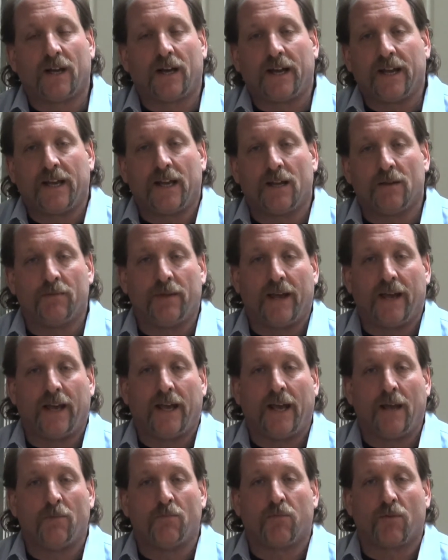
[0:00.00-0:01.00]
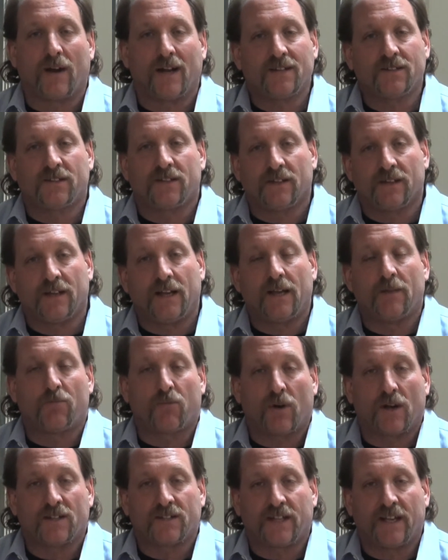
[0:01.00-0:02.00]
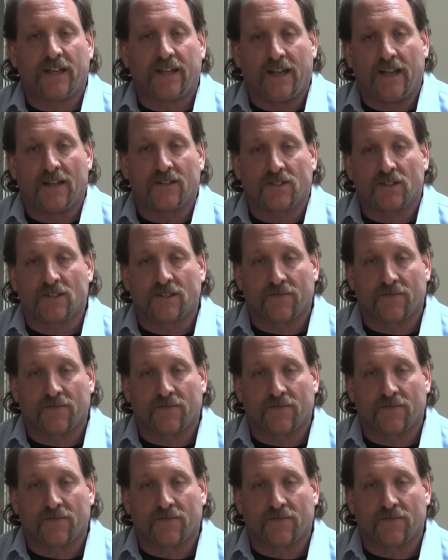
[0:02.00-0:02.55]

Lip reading: I am a breast and prostate cancer